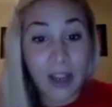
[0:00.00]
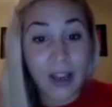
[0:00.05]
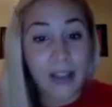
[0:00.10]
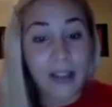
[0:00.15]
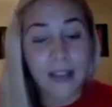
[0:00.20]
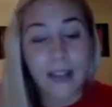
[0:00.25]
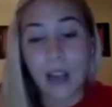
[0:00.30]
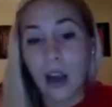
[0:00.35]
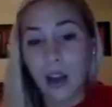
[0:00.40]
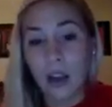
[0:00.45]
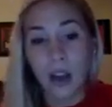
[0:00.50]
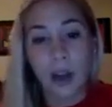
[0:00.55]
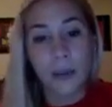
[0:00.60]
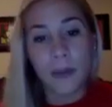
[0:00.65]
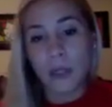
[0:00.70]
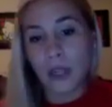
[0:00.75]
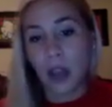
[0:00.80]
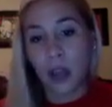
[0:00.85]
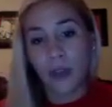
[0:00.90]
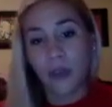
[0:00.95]
A song
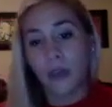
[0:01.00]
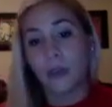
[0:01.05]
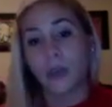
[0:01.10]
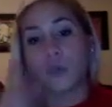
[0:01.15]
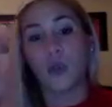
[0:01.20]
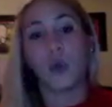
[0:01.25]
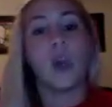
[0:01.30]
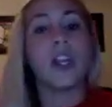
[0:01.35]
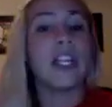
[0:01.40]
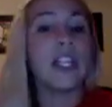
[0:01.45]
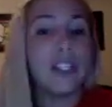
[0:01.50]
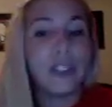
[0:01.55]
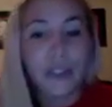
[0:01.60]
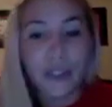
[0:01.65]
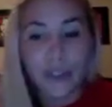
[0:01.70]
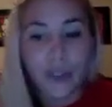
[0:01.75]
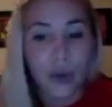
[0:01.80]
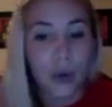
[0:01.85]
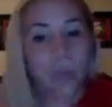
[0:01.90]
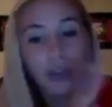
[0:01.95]
comes on from 20
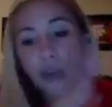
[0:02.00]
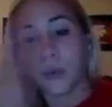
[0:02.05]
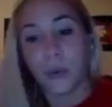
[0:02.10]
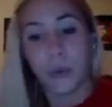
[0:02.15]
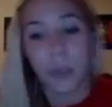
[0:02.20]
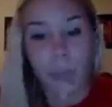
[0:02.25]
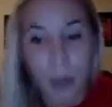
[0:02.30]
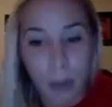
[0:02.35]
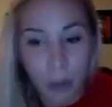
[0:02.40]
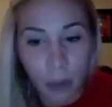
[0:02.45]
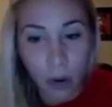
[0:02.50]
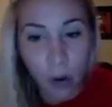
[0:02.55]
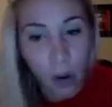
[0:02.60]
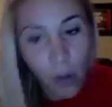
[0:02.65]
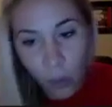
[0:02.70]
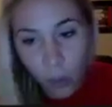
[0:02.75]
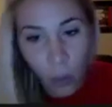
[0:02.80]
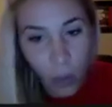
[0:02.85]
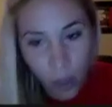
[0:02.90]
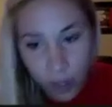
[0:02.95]
years ago and you remember
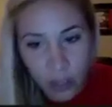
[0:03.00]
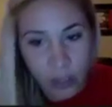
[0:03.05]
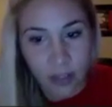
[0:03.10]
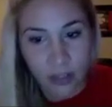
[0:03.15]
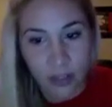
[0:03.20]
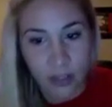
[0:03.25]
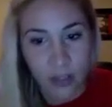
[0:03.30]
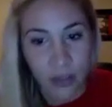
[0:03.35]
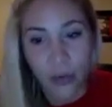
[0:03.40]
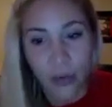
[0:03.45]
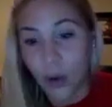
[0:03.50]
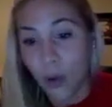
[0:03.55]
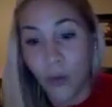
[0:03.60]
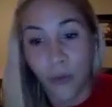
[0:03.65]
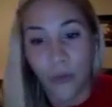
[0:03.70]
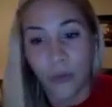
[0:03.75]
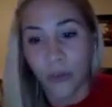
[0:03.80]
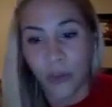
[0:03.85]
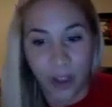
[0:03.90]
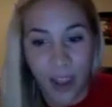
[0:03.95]
all the words. You
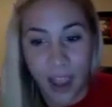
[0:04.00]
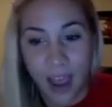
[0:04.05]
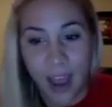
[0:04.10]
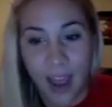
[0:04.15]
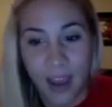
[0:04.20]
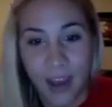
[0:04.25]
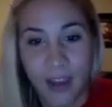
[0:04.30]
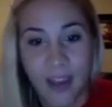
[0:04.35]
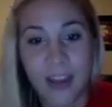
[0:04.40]
don't forget.